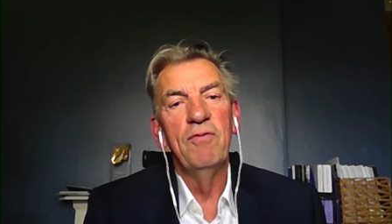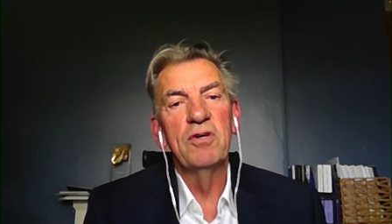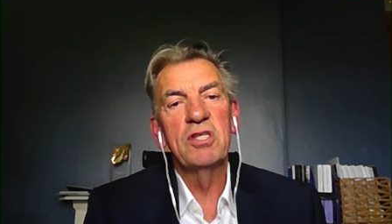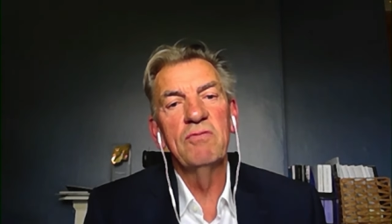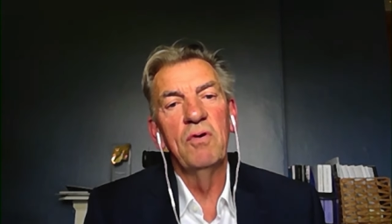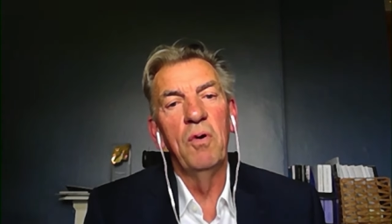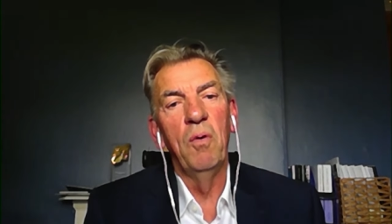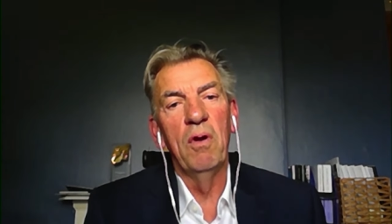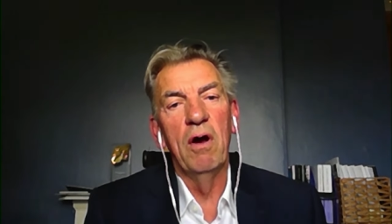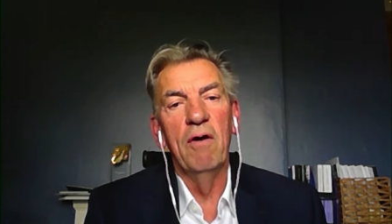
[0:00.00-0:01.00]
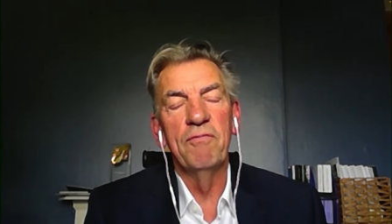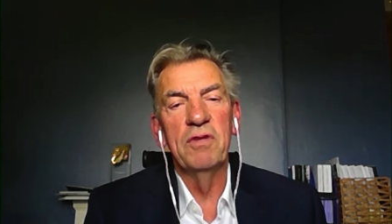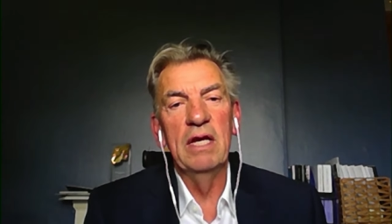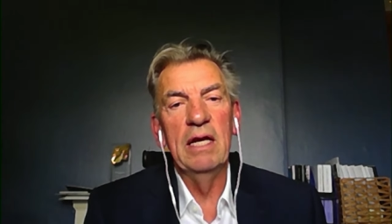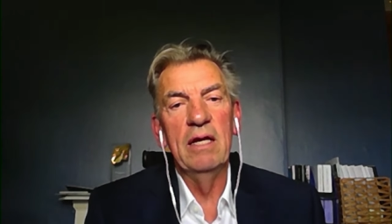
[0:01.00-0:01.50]
first of all, of
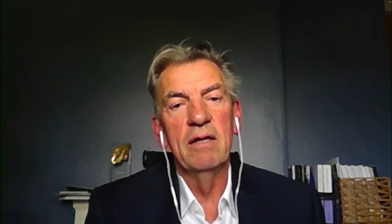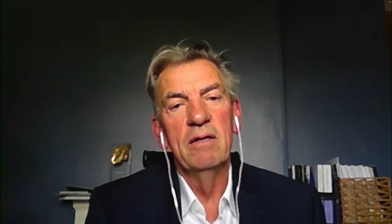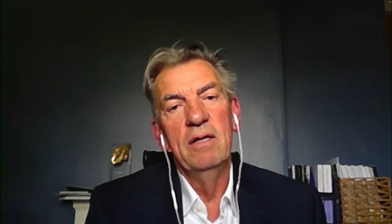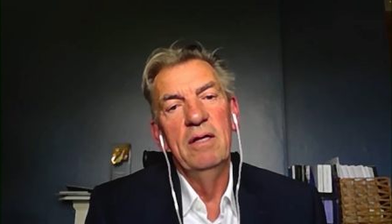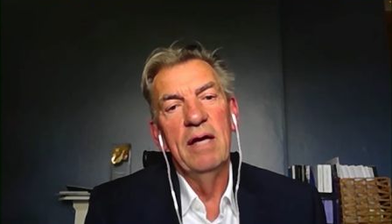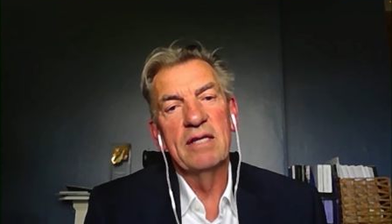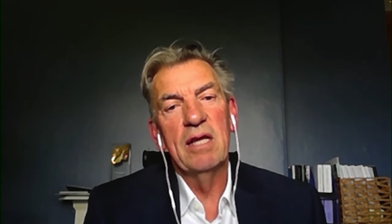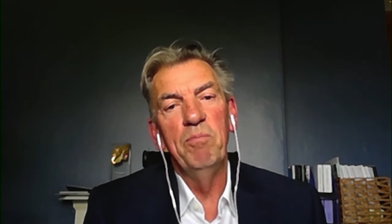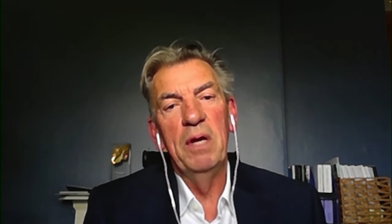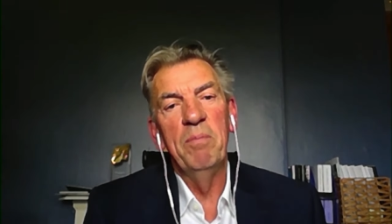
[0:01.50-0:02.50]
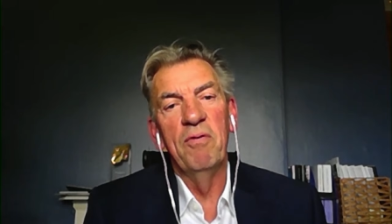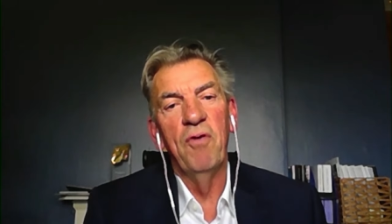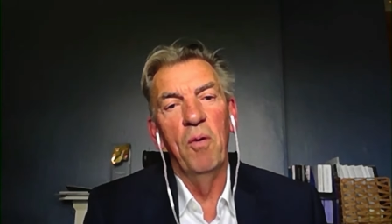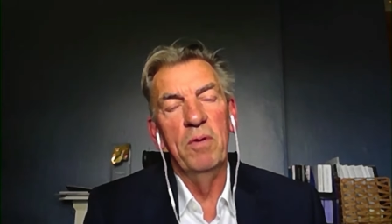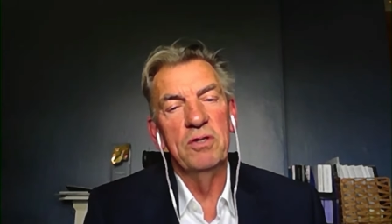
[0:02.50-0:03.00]
the SNP
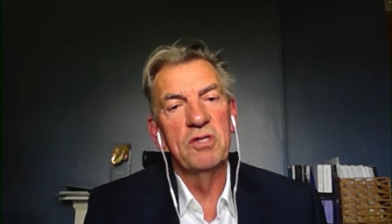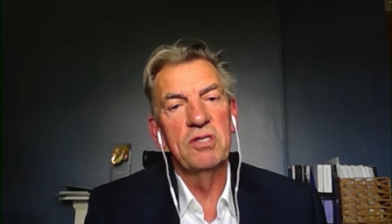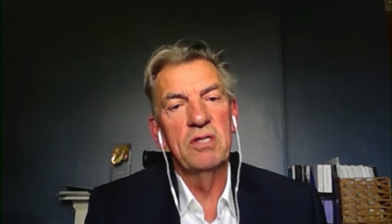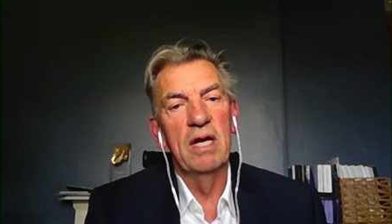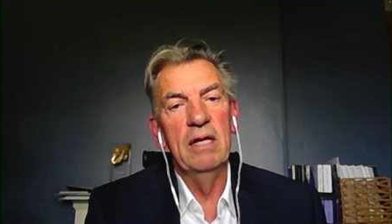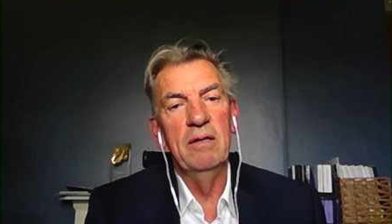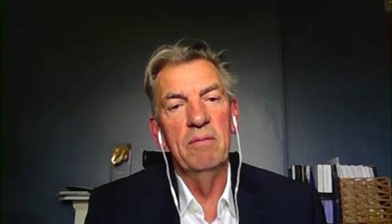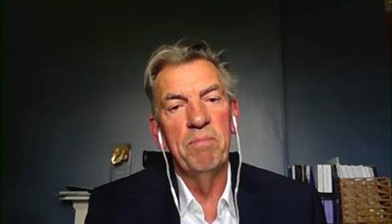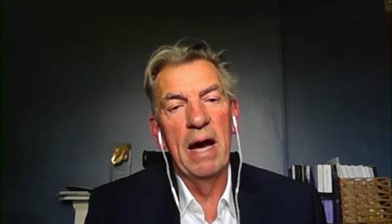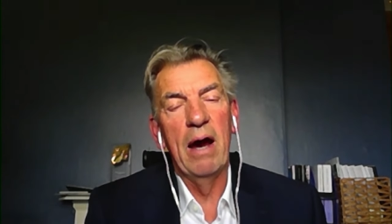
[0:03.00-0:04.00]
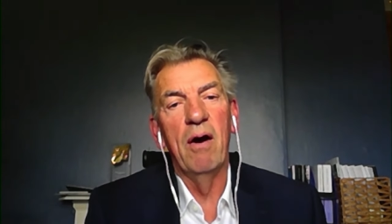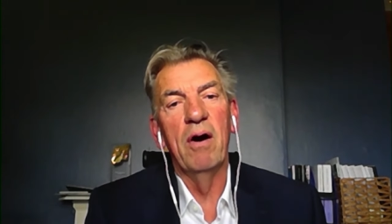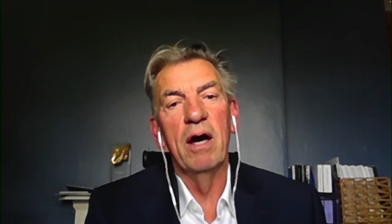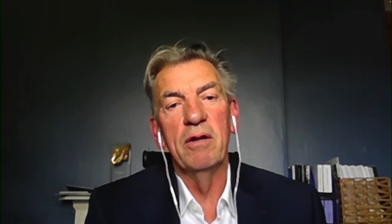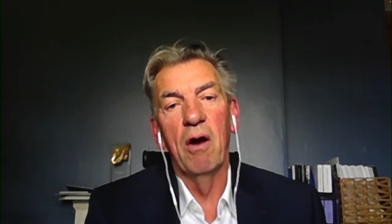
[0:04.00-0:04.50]
performance in
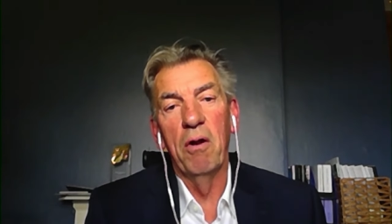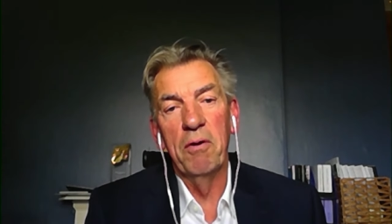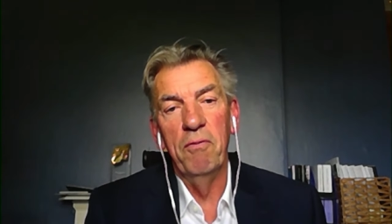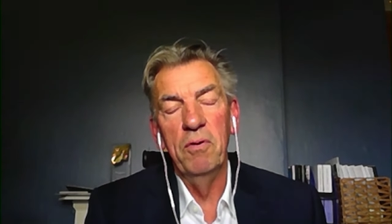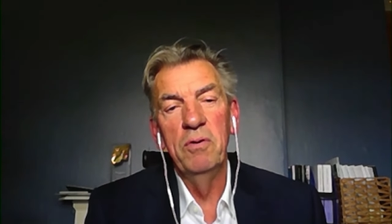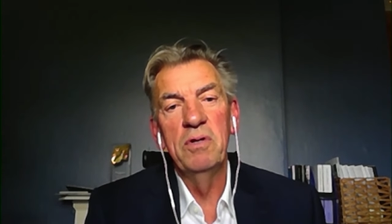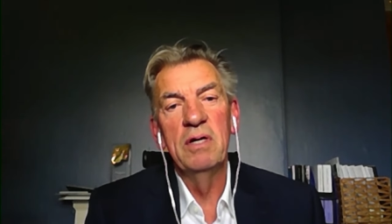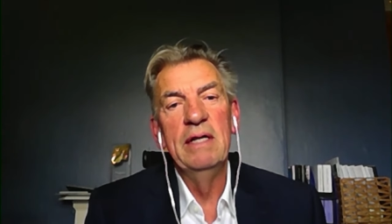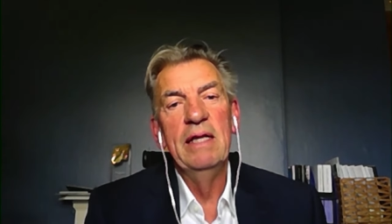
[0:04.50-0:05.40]
power at Holyrood.